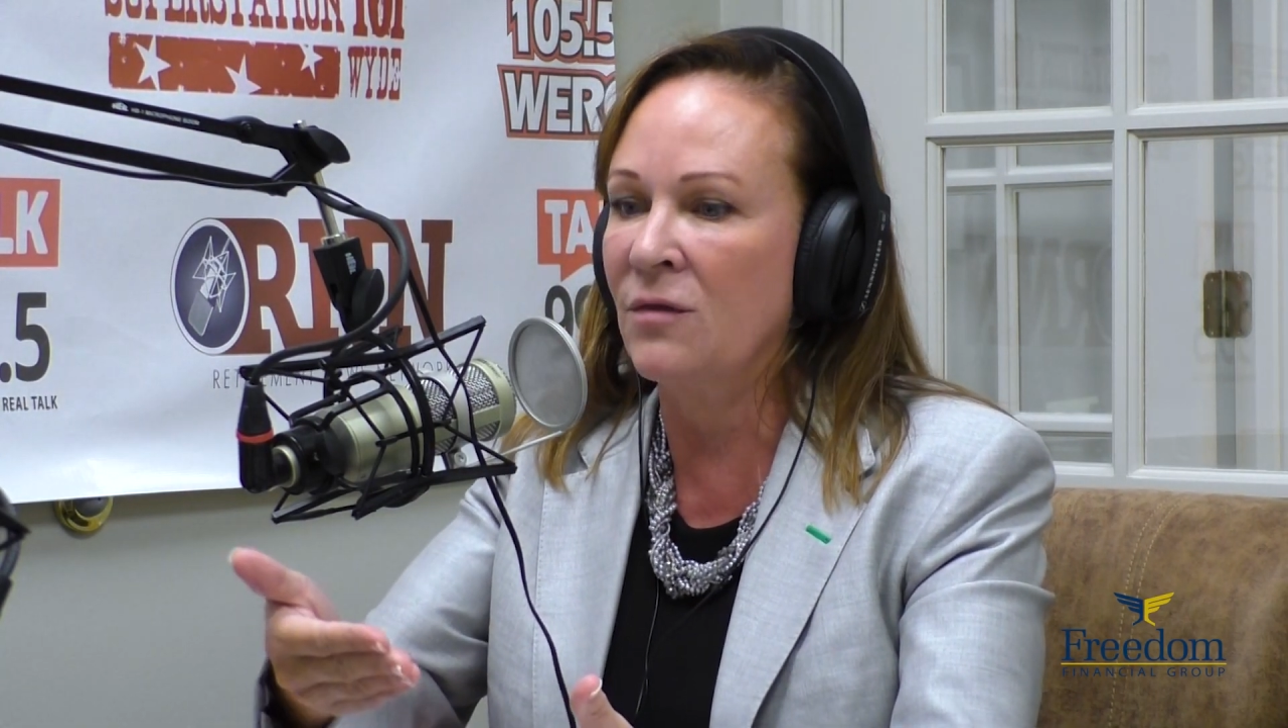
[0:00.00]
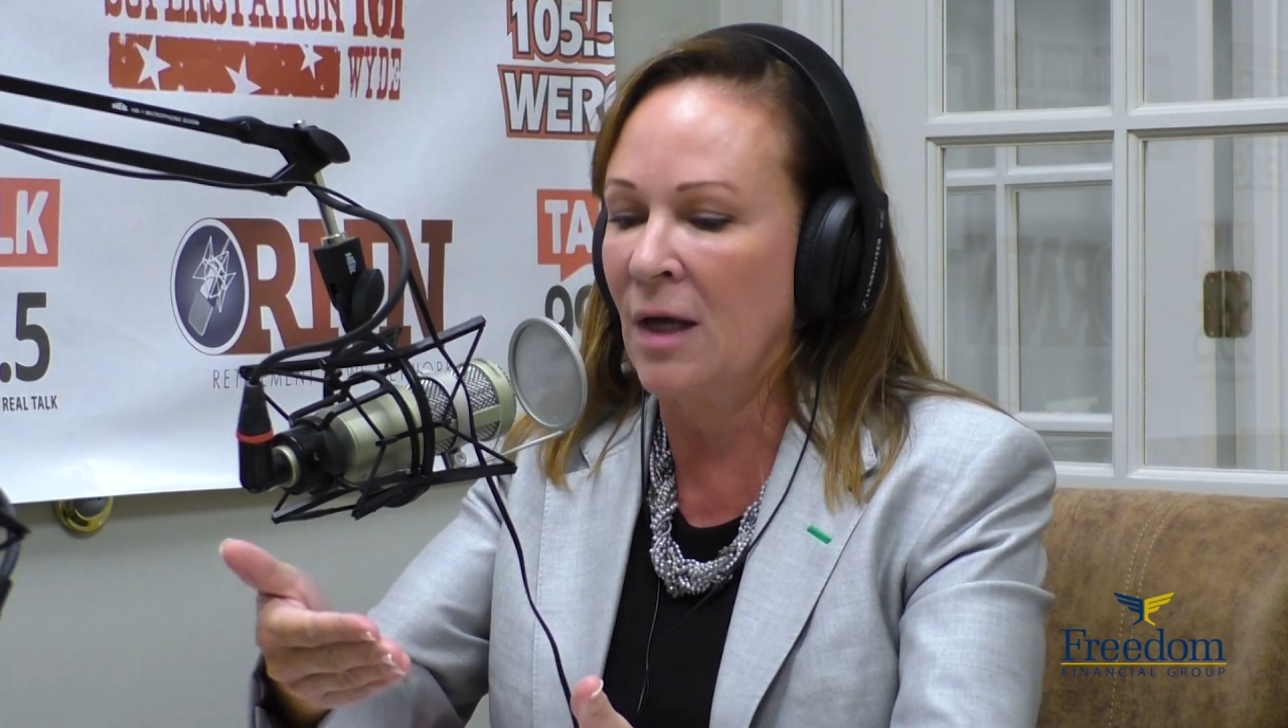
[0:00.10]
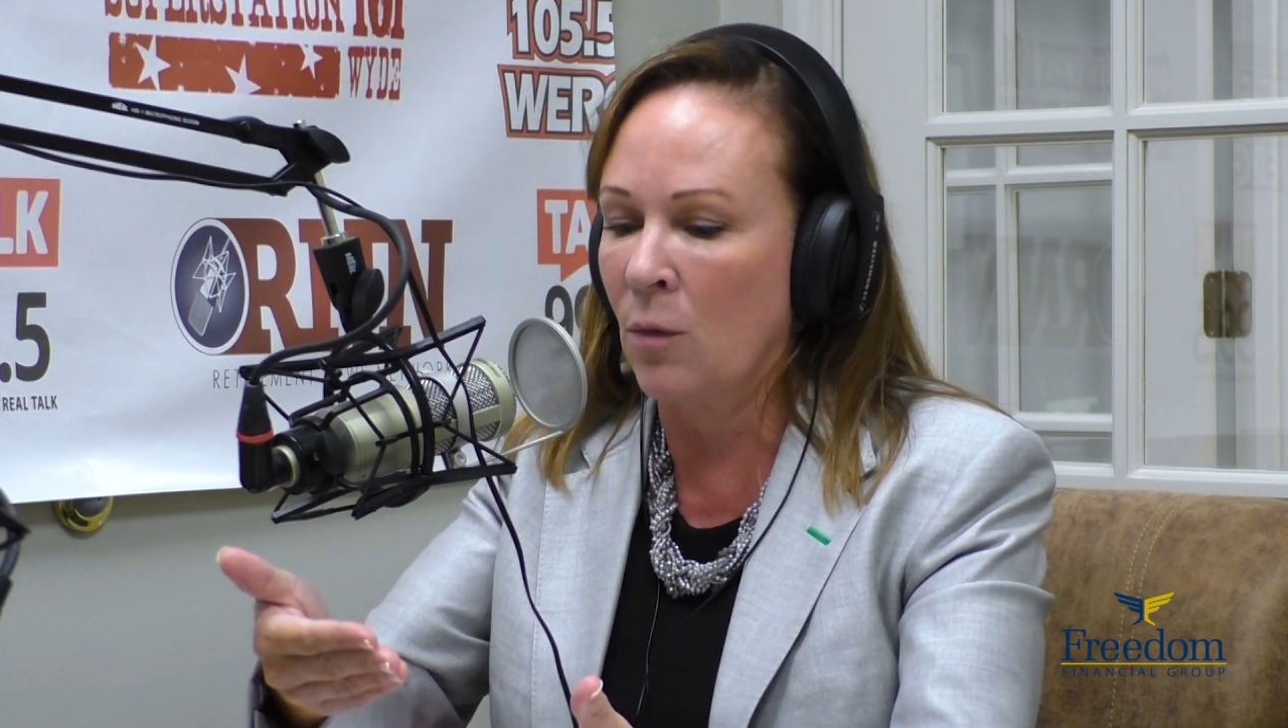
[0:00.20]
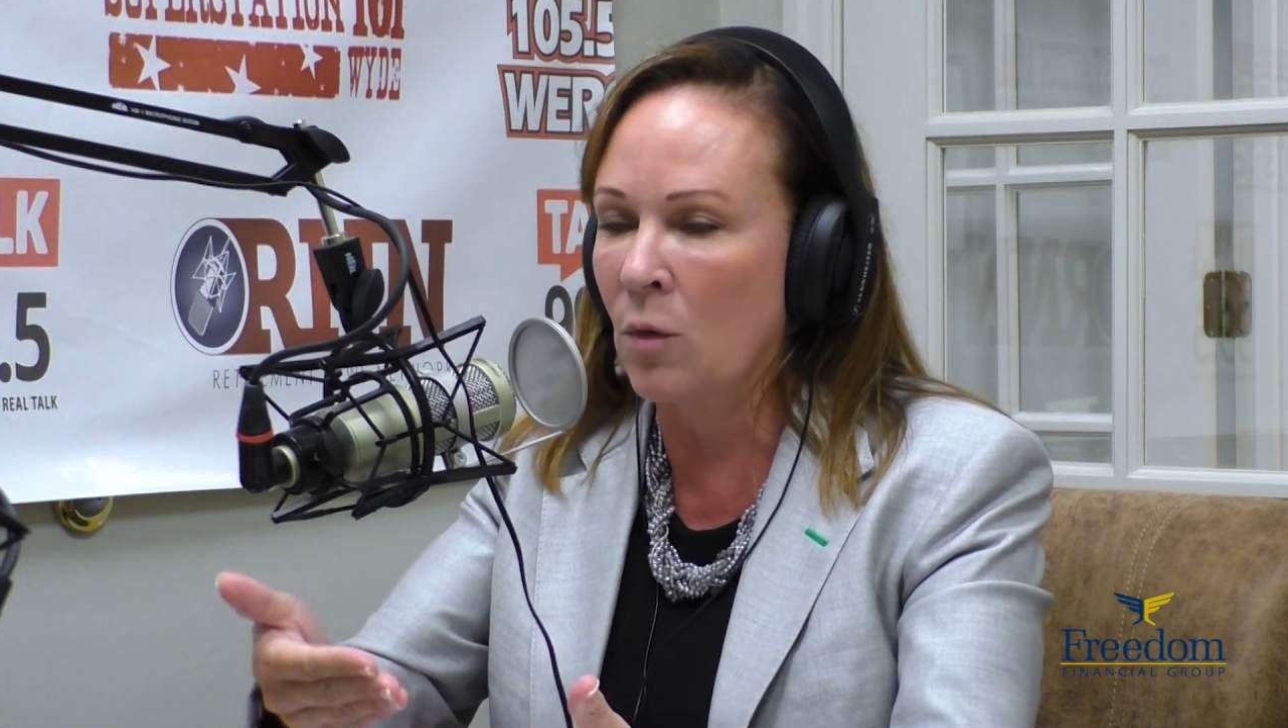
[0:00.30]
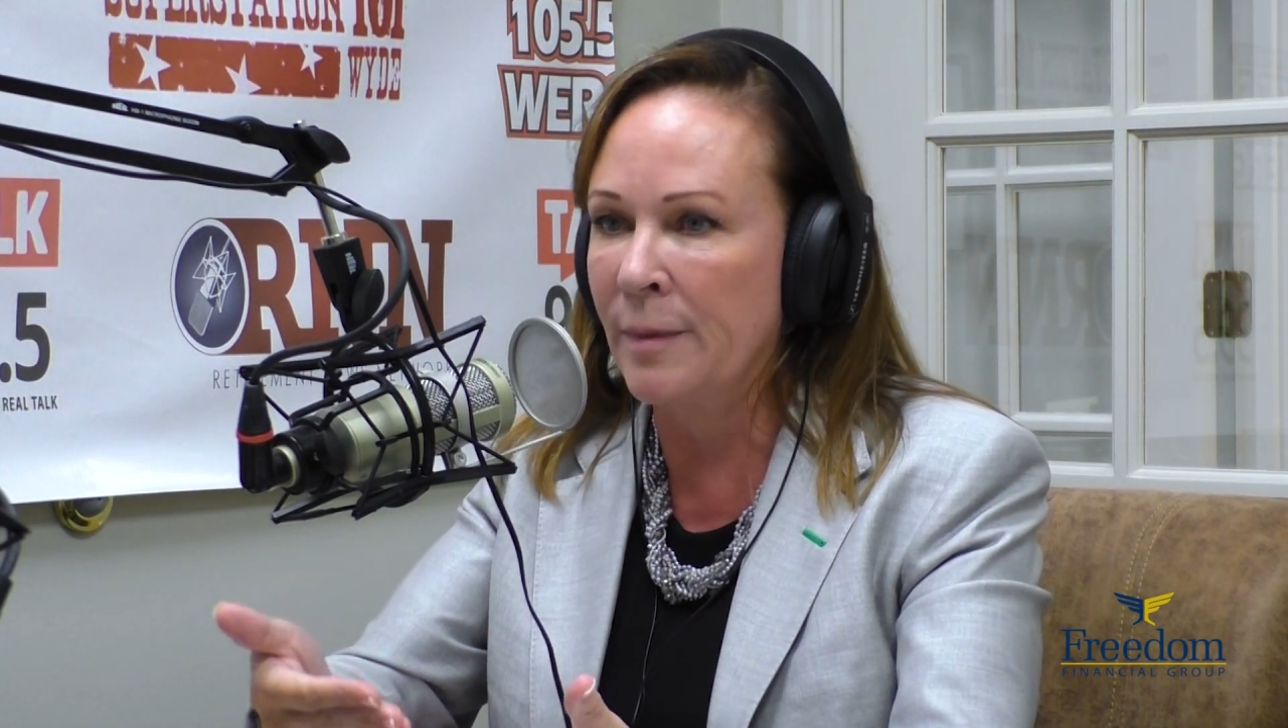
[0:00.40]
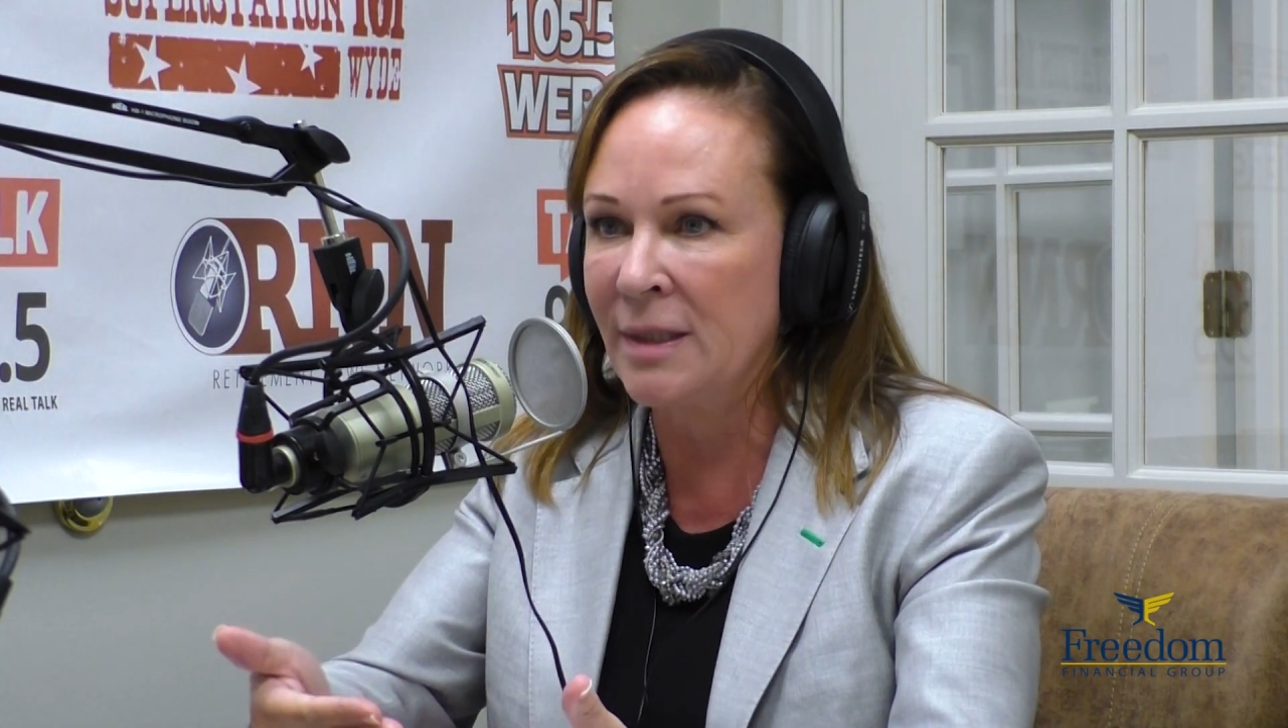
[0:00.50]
How will it be